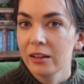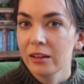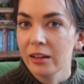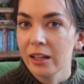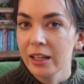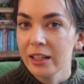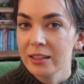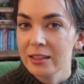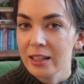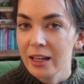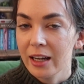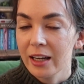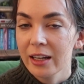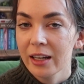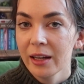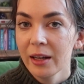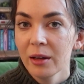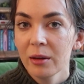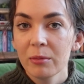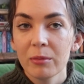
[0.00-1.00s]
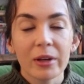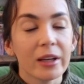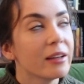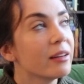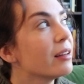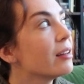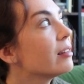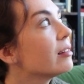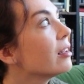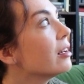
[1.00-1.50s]
late day, because
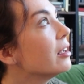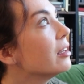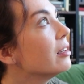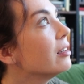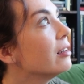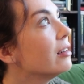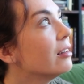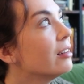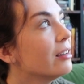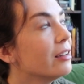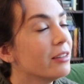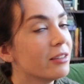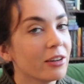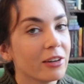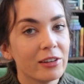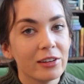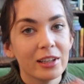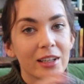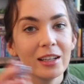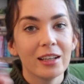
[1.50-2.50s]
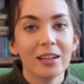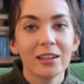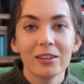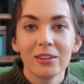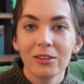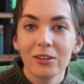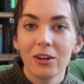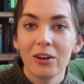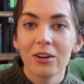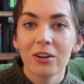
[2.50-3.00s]
the sun is already
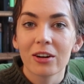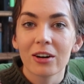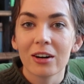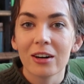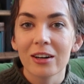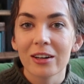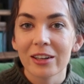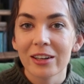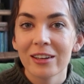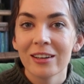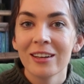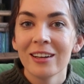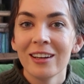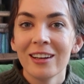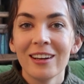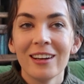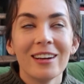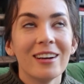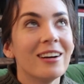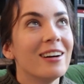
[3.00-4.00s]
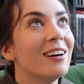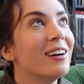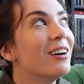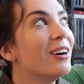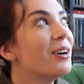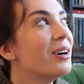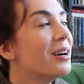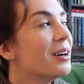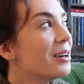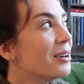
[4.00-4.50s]
long gone
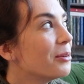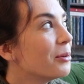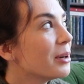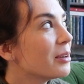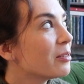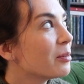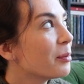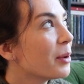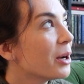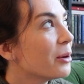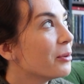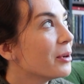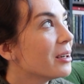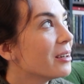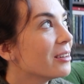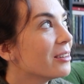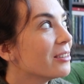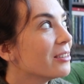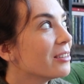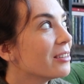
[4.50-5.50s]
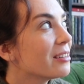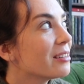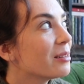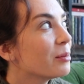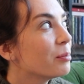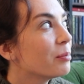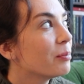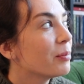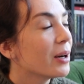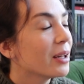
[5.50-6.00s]
away from my windows
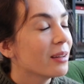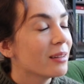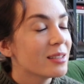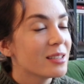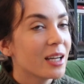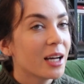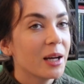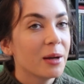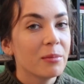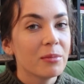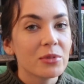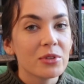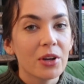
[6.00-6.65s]
by this time.